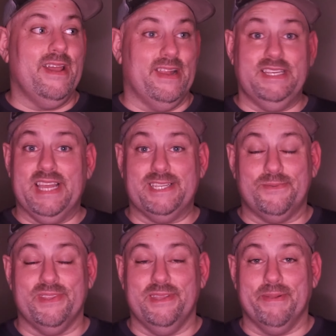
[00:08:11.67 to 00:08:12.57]
At least that's
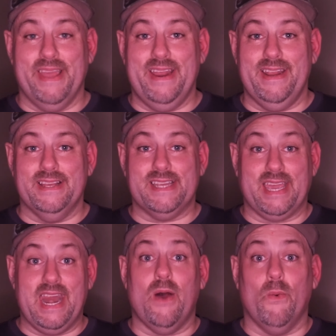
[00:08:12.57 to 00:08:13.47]
what the plan is. I
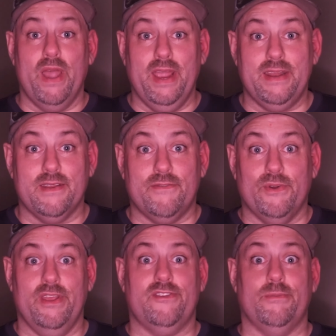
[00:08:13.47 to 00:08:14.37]
cannot wait
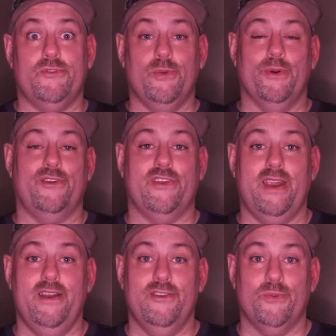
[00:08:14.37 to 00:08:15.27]
for this. I'm super
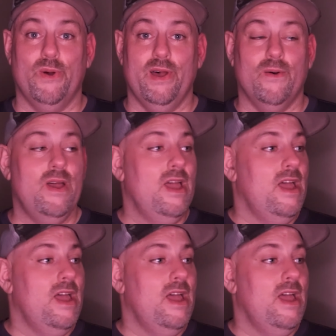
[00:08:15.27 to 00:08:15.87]
excited as well.